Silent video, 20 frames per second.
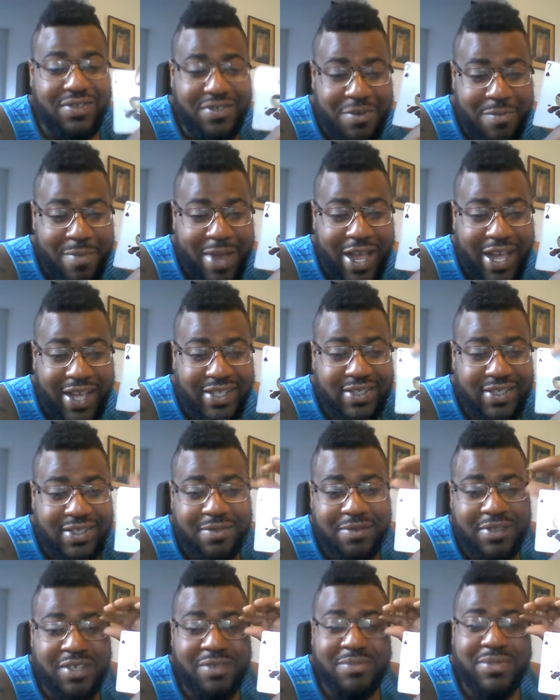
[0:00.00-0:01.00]
your
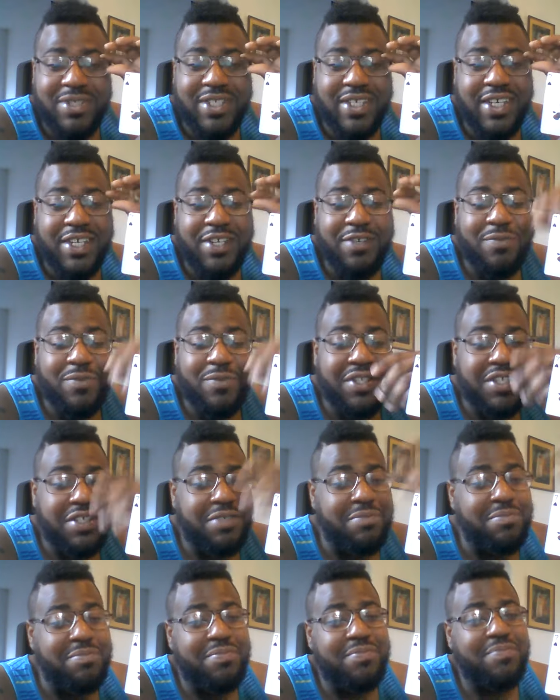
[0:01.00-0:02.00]
mask, you know what I'm saying, to
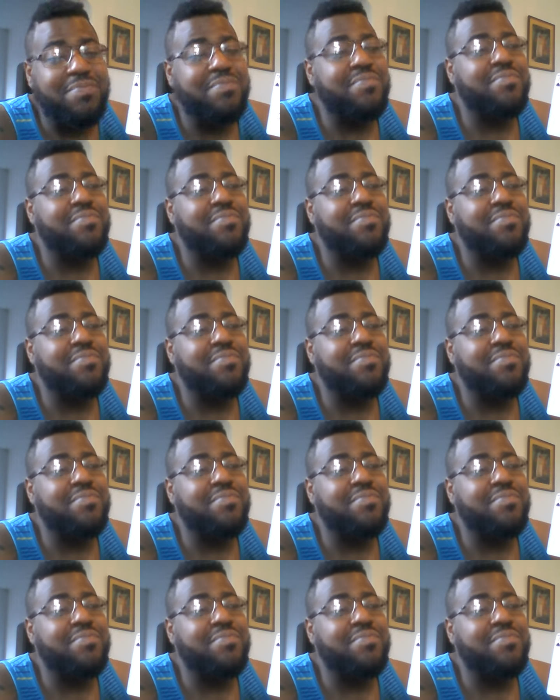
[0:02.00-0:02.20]
really